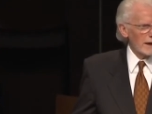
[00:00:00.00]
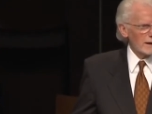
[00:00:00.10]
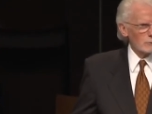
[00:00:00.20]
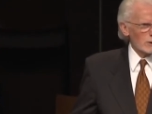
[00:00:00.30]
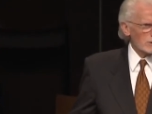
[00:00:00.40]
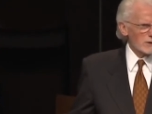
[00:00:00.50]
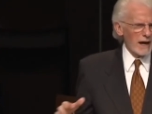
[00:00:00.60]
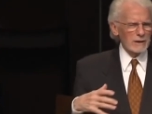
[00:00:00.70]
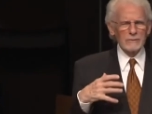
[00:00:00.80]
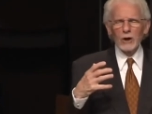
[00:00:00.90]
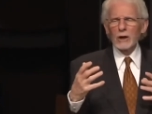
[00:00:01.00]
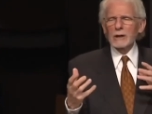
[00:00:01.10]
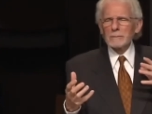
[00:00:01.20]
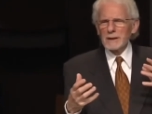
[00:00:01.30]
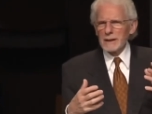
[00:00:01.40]
uh, works out of
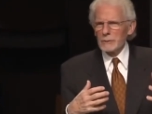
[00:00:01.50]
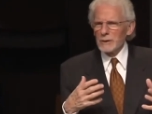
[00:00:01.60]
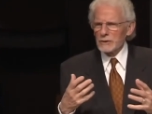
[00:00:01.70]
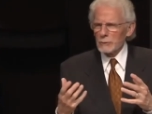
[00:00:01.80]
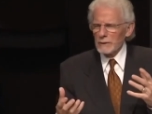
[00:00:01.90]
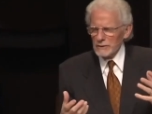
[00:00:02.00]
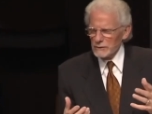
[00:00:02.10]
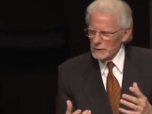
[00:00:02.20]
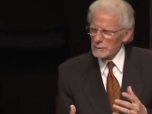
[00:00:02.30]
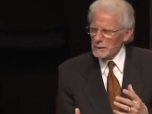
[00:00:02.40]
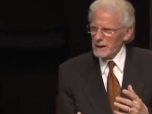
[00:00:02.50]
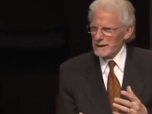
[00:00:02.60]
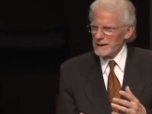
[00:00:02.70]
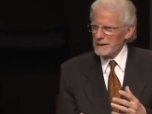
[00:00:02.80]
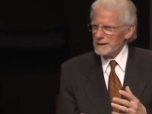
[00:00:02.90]
harmony with the rest of the
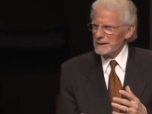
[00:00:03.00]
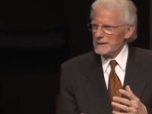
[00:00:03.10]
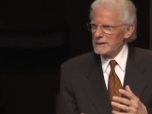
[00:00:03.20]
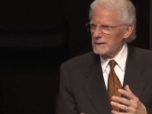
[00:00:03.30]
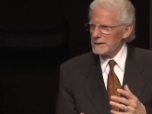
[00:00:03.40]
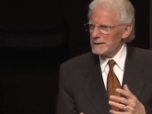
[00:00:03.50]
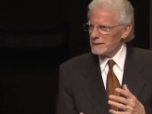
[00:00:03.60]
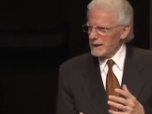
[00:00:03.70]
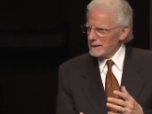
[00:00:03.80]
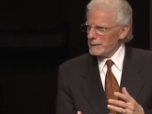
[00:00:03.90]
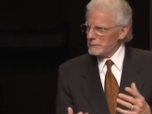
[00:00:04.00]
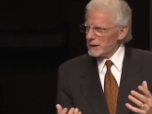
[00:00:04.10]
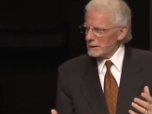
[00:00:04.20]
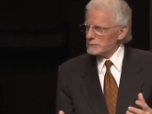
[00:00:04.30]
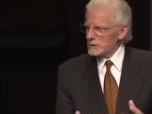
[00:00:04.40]
body then that
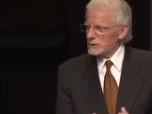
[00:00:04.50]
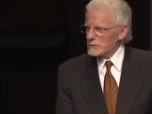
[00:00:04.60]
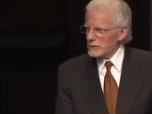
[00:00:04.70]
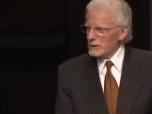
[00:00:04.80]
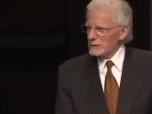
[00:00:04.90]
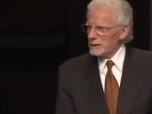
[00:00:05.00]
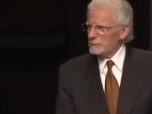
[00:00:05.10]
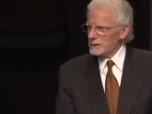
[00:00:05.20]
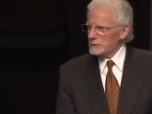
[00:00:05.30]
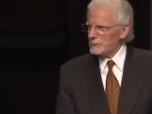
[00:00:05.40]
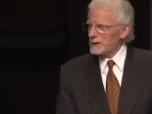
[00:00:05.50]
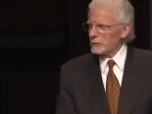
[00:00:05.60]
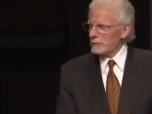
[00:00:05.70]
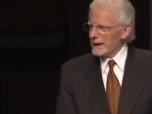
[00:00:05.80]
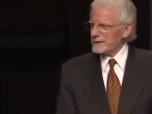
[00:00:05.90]
becomes a concern. It must be
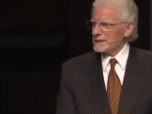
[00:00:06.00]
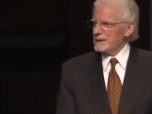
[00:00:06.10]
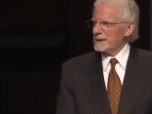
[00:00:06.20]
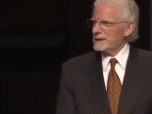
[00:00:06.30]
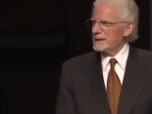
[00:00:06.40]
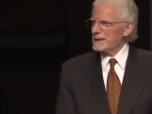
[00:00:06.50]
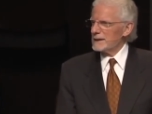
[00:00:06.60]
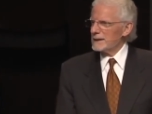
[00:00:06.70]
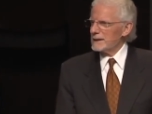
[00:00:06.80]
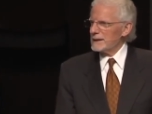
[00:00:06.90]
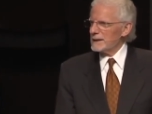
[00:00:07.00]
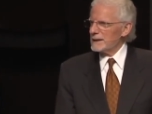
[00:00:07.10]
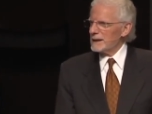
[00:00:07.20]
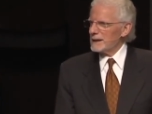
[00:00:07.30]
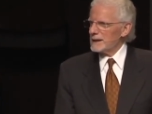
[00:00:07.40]
corrected.
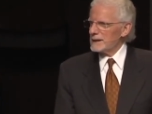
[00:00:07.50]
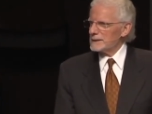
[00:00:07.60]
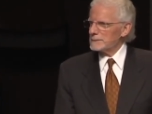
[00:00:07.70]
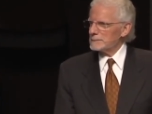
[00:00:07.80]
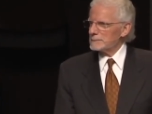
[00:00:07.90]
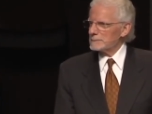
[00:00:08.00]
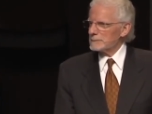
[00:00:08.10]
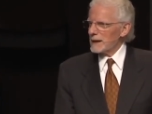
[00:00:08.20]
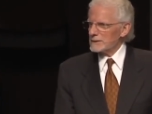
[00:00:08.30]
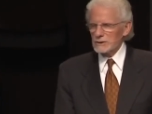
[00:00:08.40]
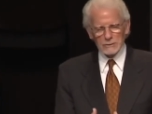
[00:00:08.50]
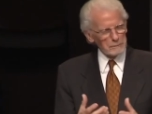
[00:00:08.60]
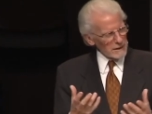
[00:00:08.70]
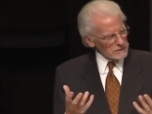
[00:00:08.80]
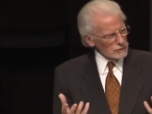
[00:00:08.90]
Um, that's
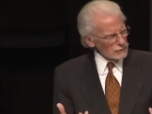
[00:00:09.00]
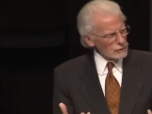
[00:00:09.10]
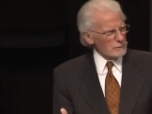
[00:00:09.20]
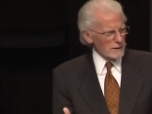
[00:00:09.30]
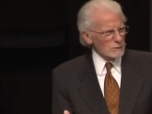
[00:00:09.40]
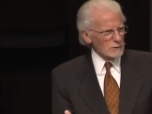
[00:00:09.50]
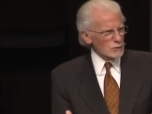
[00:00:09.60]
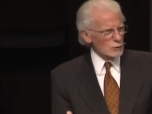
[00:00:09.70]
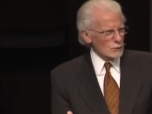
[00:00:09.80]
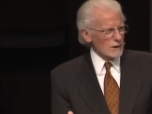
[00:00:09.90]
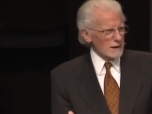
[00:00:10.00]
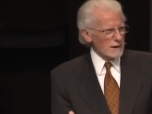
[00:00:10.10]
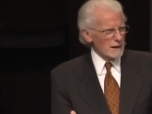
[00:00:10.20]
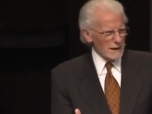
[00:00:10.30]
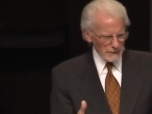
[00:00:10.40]
picture
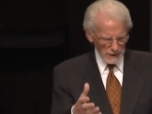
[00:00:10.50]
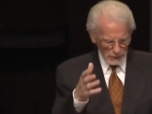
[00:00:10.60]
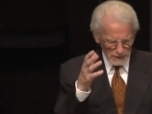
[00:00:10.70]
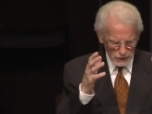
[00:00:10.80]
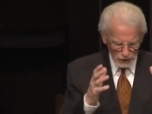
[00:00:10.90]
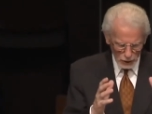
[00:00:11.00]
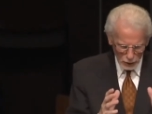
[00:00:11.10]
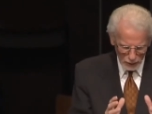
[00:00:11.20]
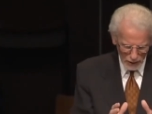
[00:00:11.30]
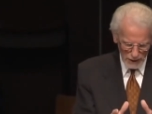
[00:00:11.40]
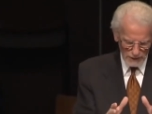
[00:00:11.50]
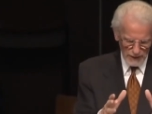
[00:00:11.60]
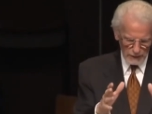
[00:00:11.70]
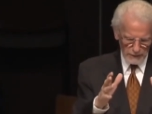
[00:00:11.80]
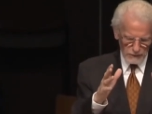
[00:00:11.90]
spiritually. There is a unity,
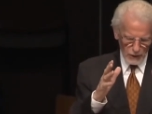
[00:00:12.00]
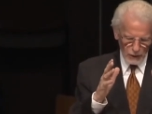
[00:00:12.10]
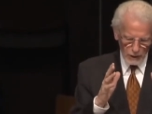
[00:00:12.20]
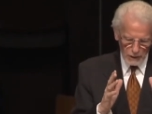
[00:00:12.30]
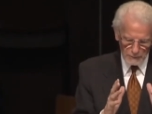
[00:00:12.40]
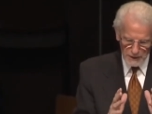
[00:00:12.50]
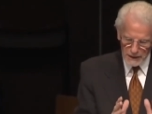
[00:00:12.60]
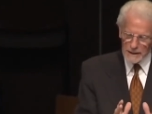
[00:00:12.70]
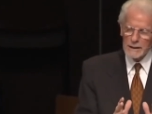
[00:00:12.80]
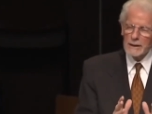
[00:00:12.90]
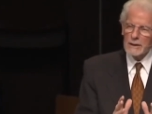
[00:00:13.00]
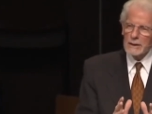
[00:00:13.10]
there is a harmony,